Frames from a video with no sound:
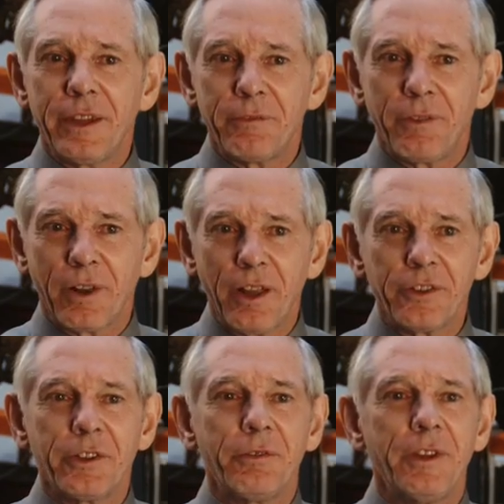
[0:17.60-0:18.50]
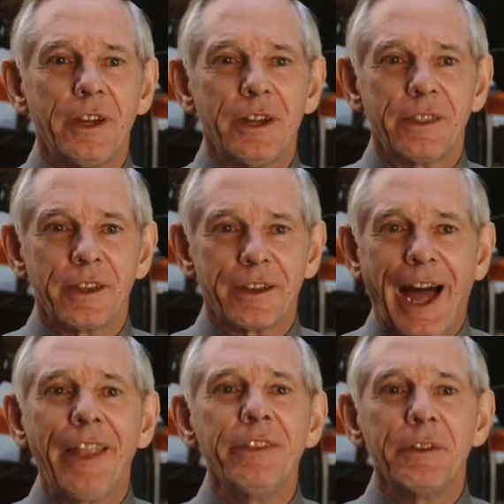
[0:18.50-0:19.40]
the philosophy that
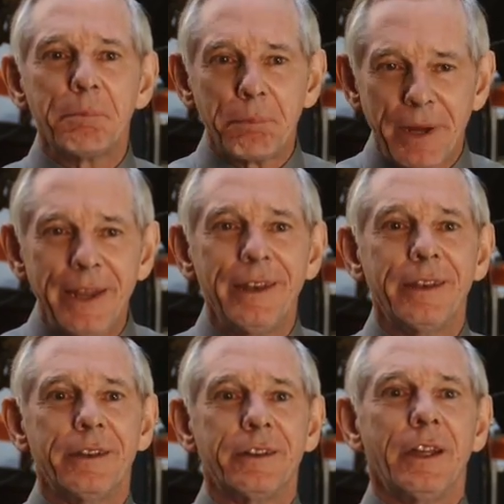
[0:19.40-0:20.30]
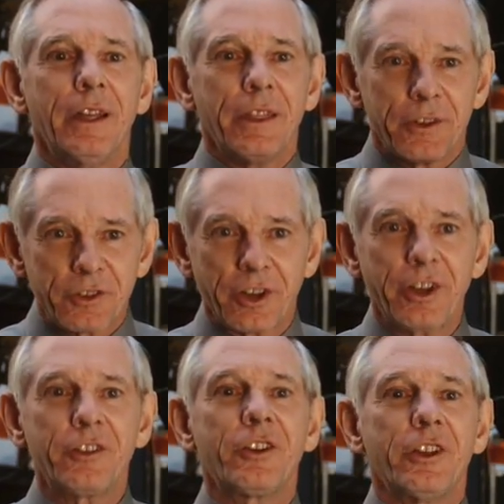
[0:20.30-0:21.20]
underpinned the
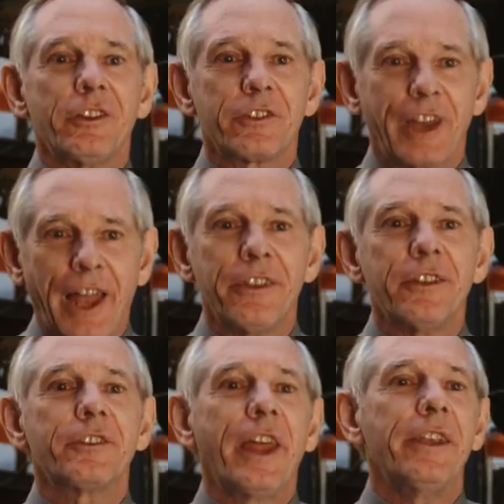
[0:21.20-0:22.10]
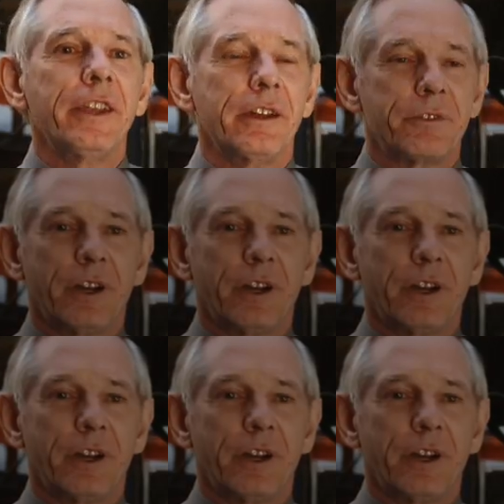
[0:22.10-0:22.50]
Church's understanding of